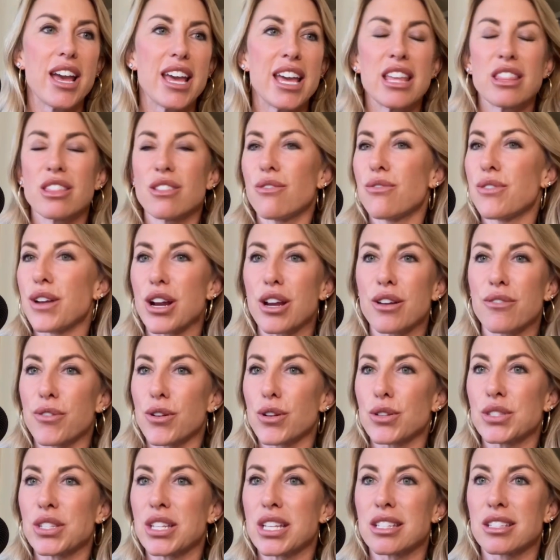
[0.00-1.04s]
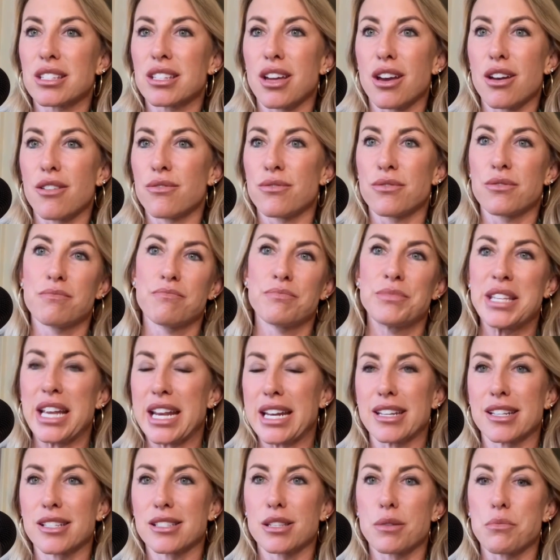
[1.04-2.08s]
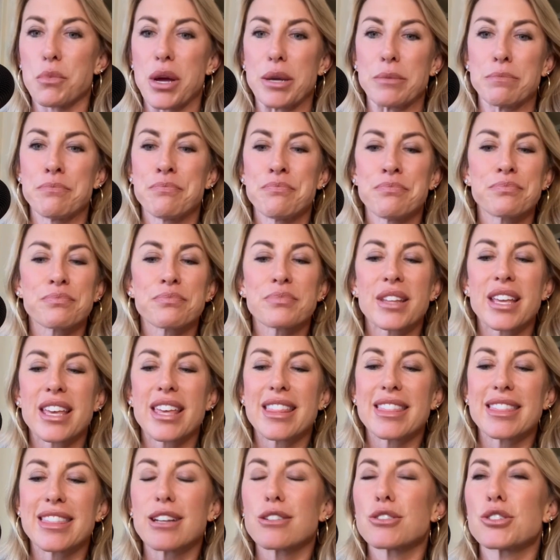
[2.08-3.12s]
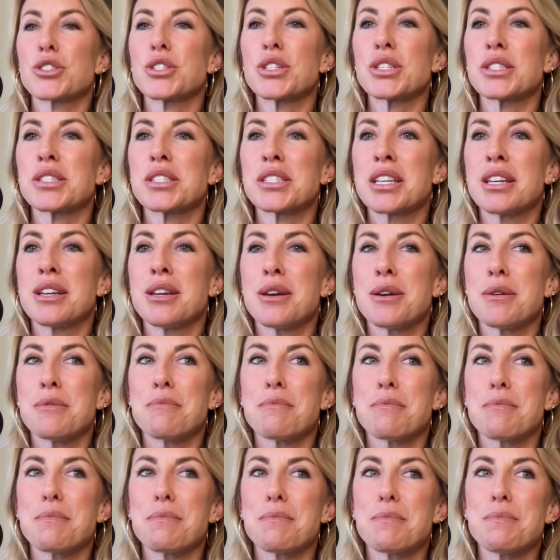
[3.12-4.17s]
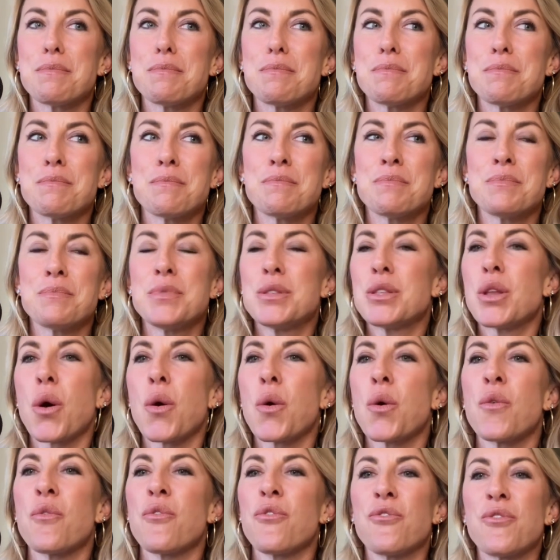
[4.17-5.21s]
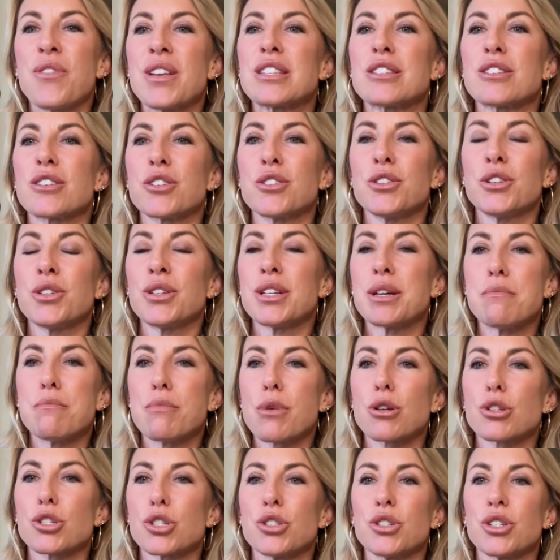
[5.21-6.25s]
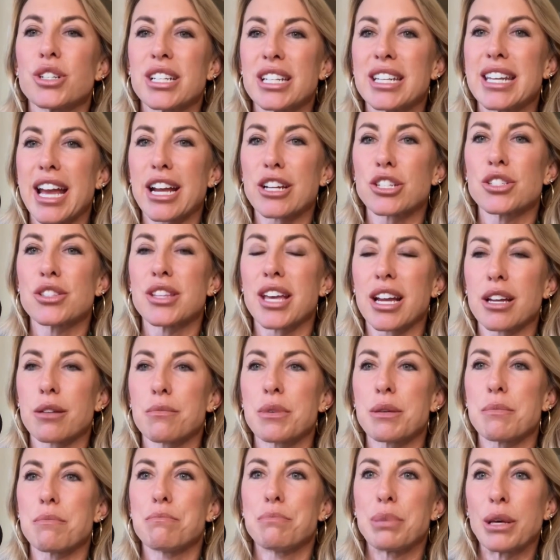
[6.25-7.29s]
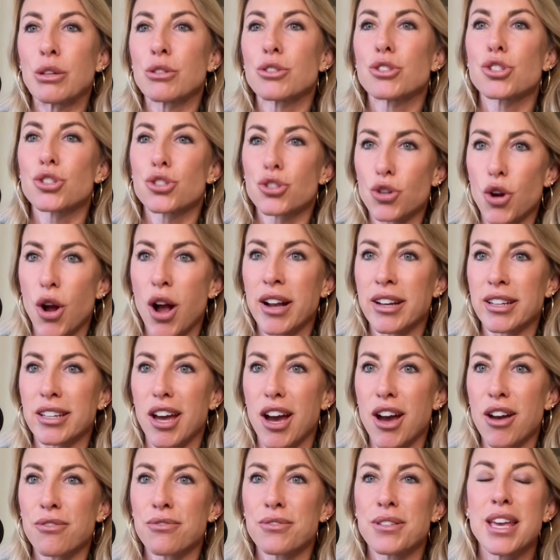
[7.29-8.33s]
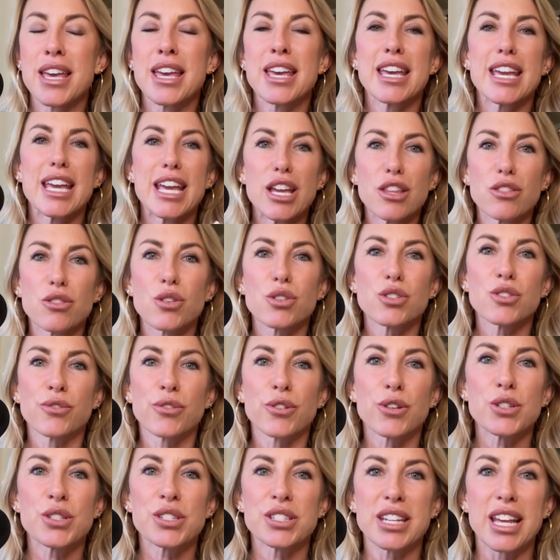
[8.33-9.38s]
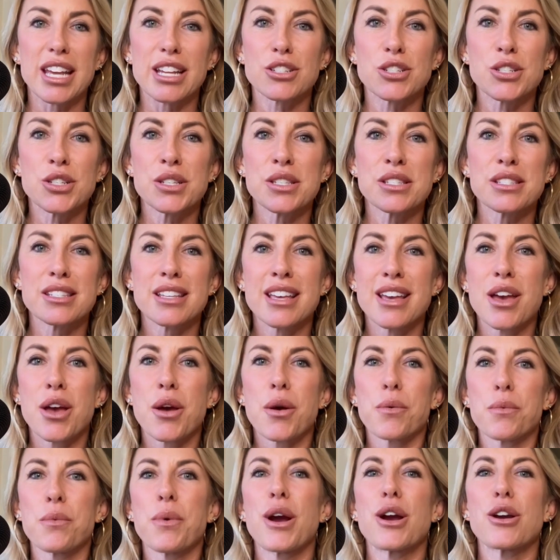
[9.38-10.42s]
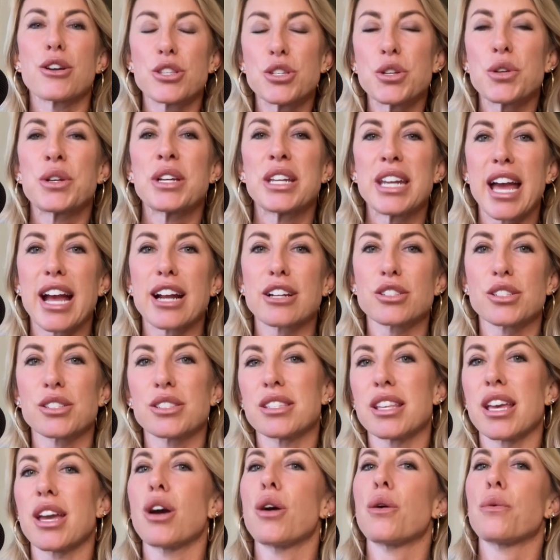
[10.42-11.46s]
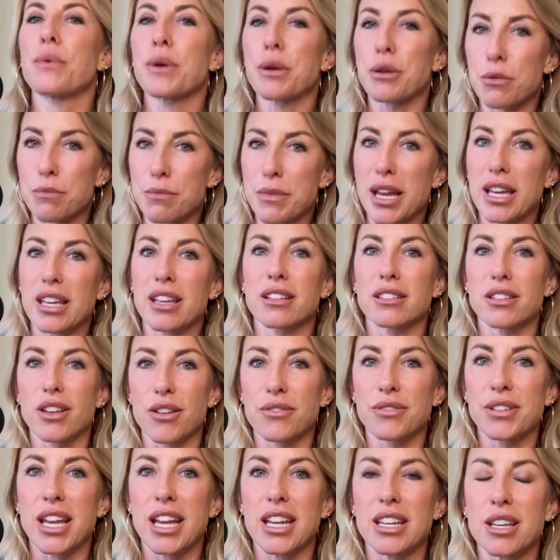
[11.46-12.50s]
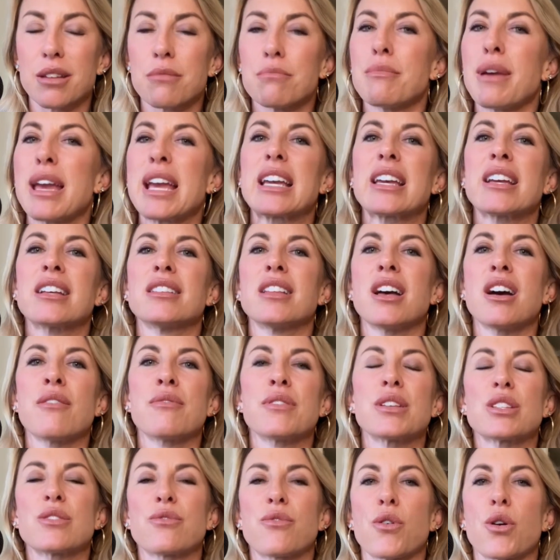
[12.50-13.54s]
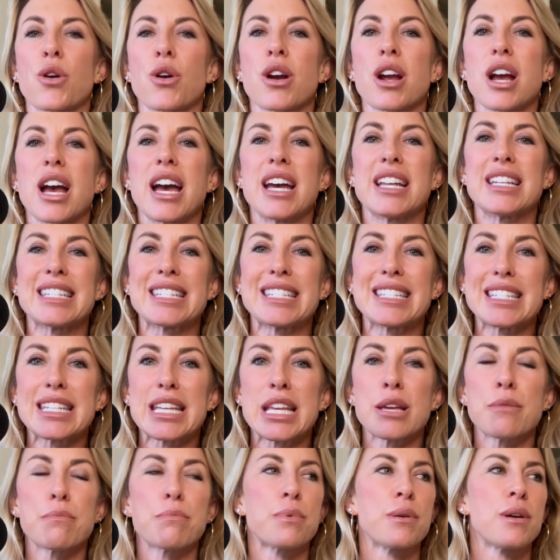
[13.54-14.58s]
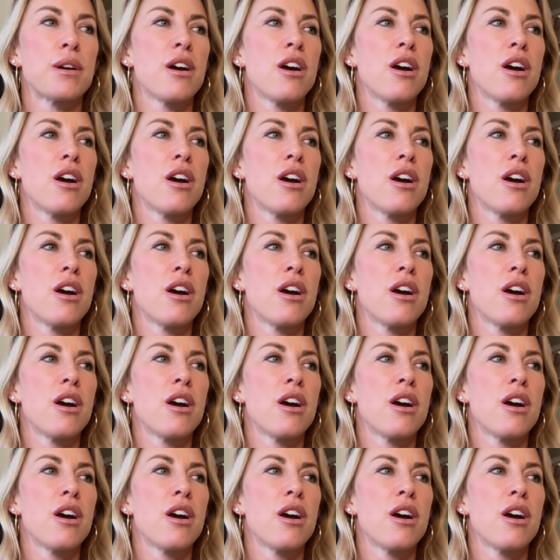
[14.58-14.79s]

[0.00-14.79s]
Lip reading: in the very first season of dating someone. There's just no physical, emotional connection that could be built strong enough in those first stages where you can actually say, oh, we were making love, Katy. Making love is for a deep